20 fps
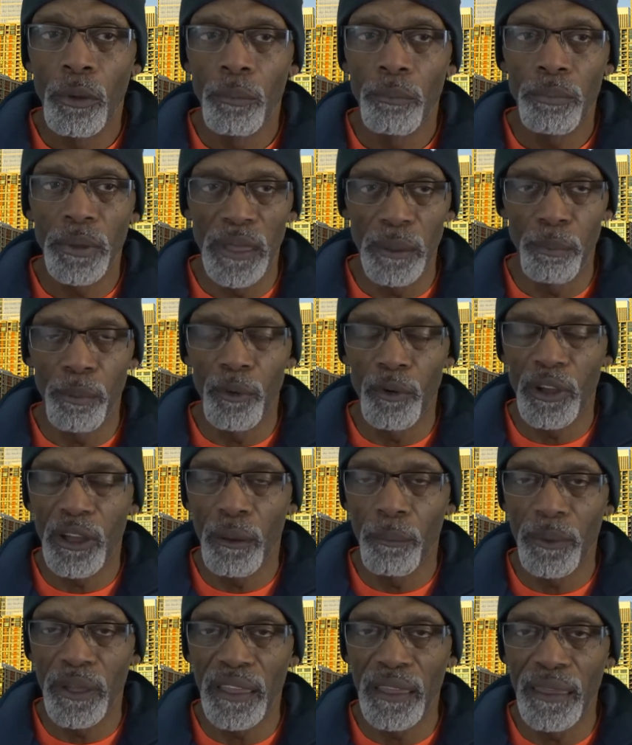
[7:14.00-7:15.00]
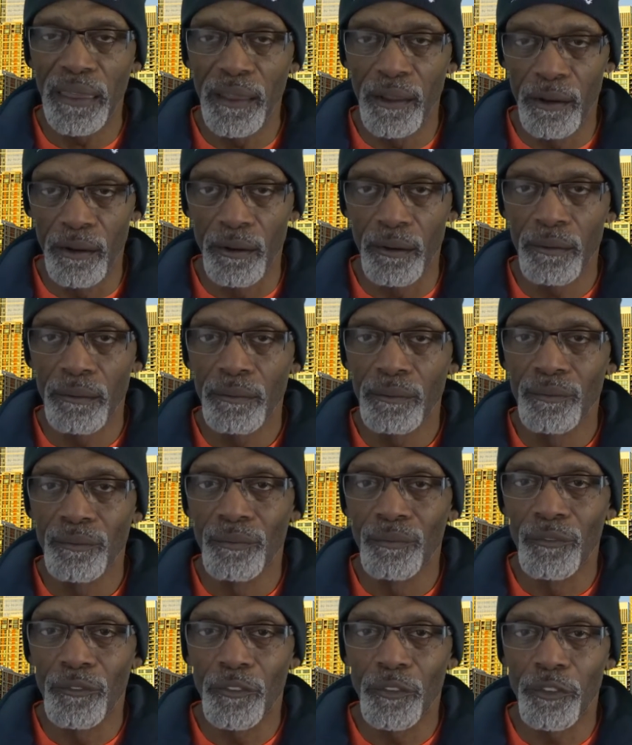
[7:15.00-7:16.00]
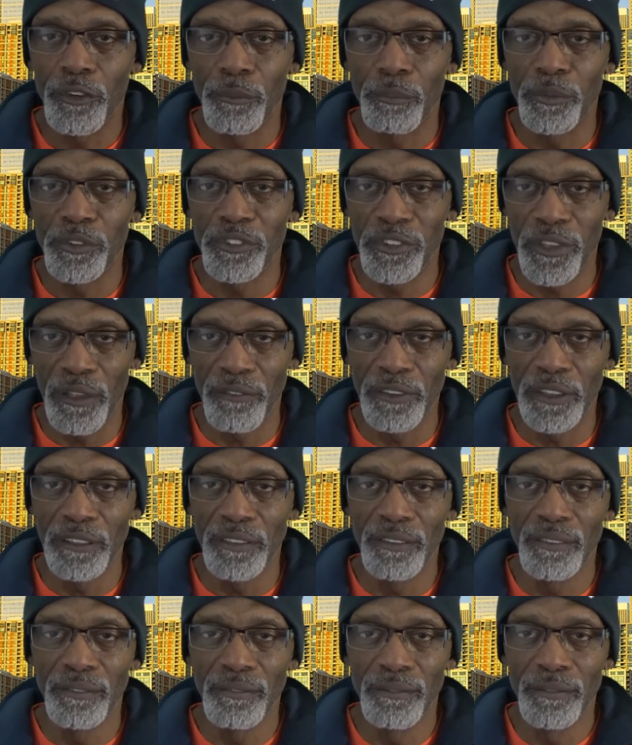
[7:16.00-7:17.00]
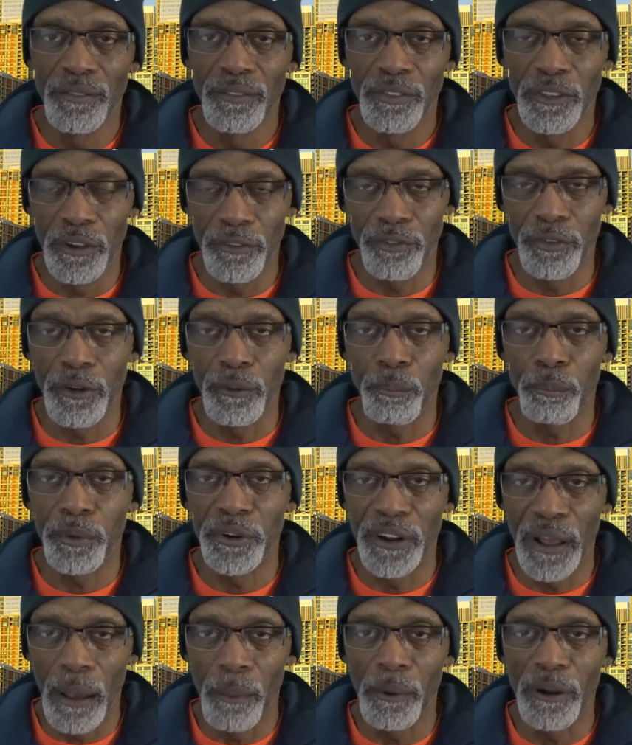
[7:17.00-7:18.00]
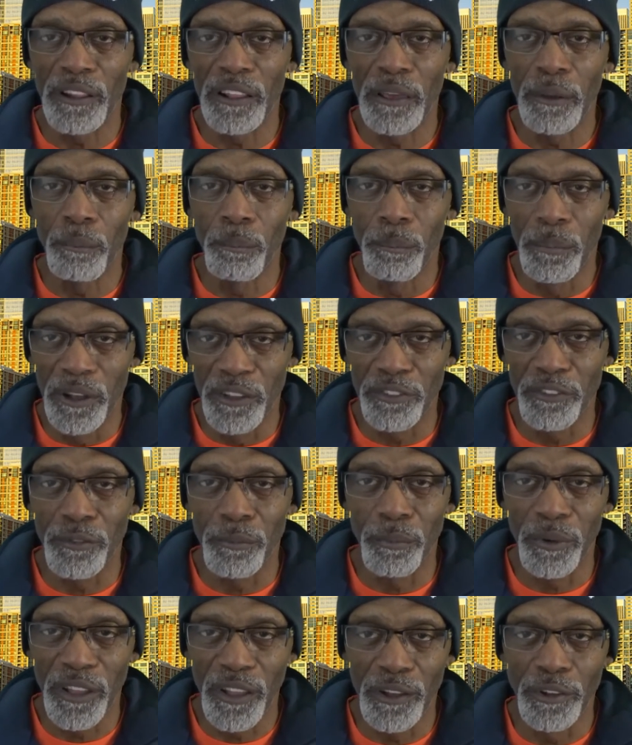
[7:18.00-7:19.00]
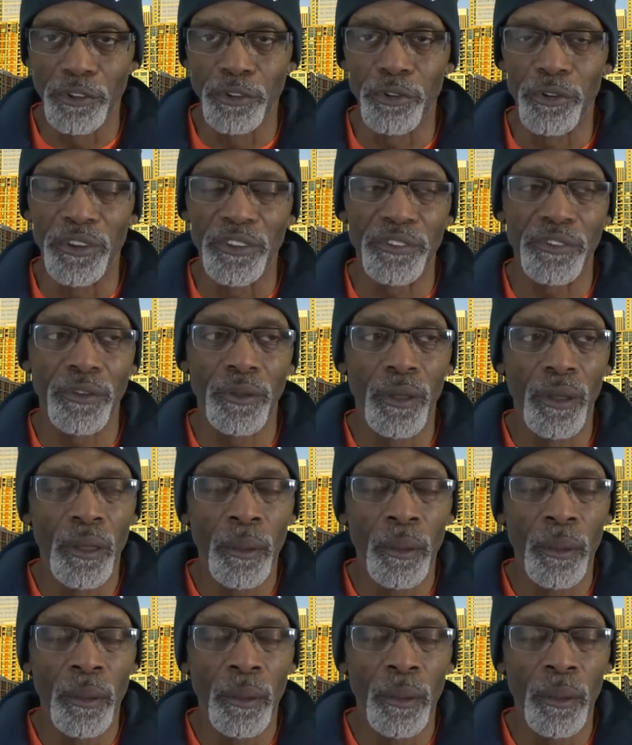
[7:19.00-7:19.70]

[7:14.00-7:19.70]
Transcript: people coming here from 7 different predominantly Muslim countries.